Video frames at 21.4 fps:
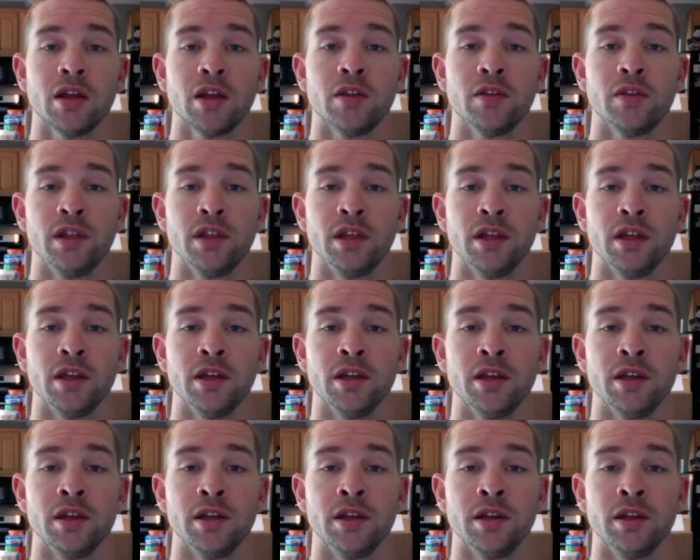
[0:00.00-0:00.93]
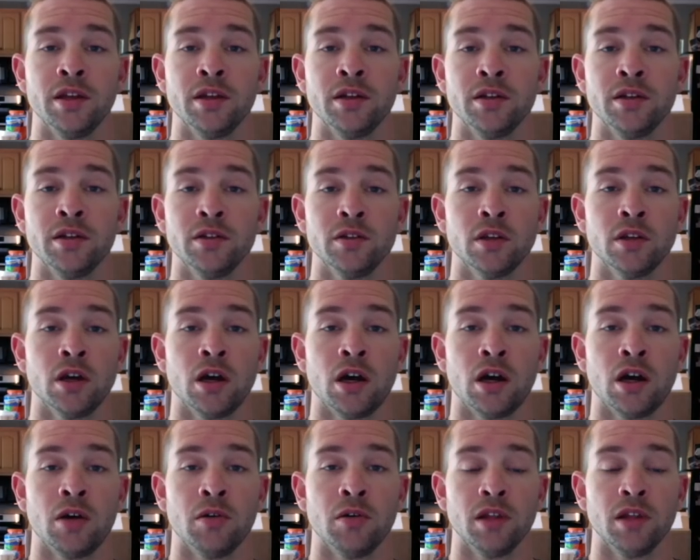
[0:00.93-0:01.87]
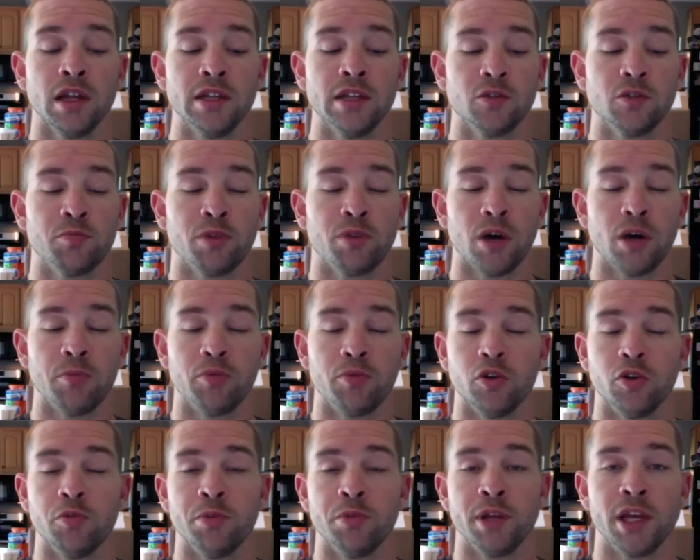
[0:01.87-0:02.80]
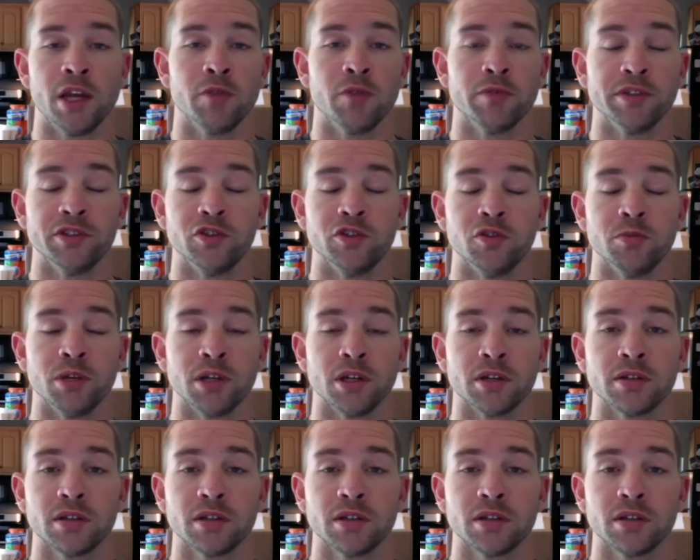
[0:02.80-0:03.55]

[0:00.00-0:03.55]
the insulin pump will begin resuming.